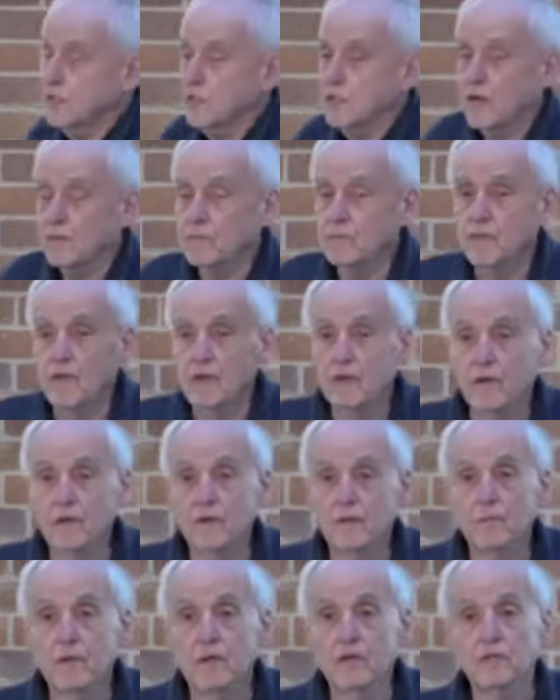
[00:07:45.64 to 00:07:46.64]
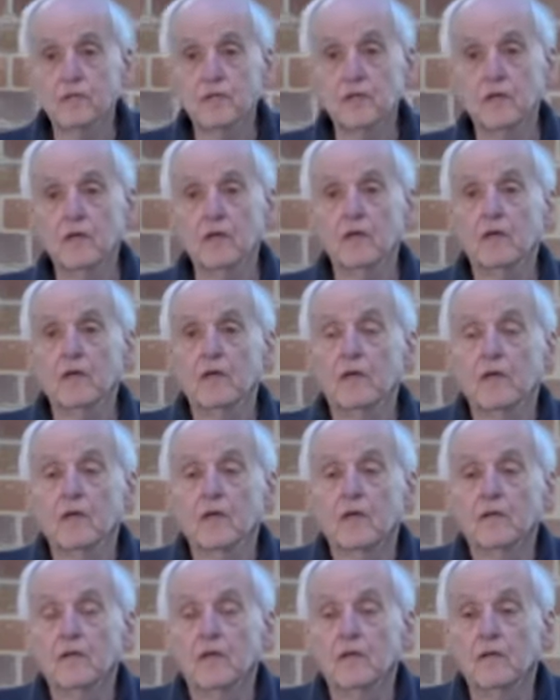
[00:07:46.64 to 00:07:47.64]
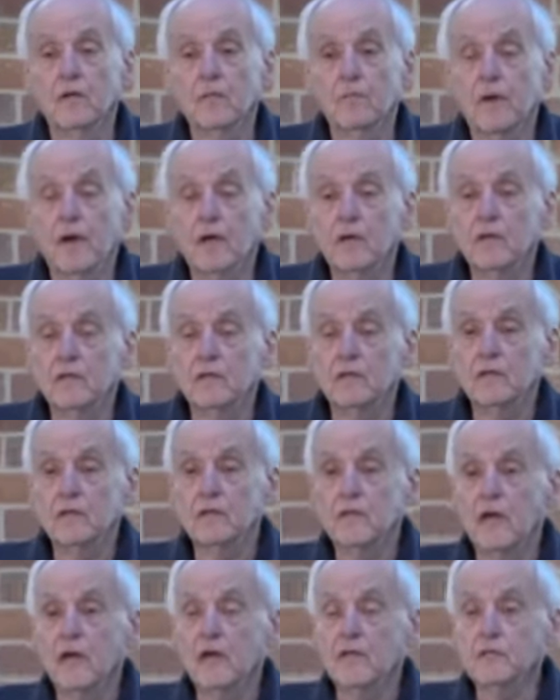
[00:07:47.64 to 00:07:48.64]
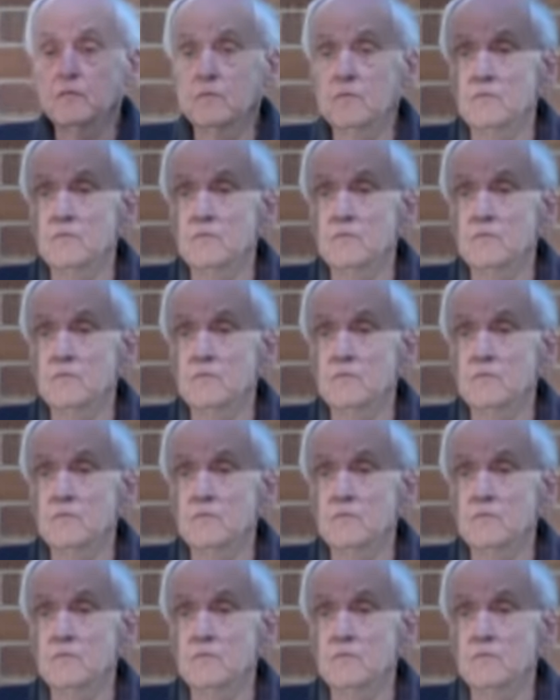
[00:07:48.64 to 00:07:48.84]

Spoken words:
it up there on the picture, they're not painting this house with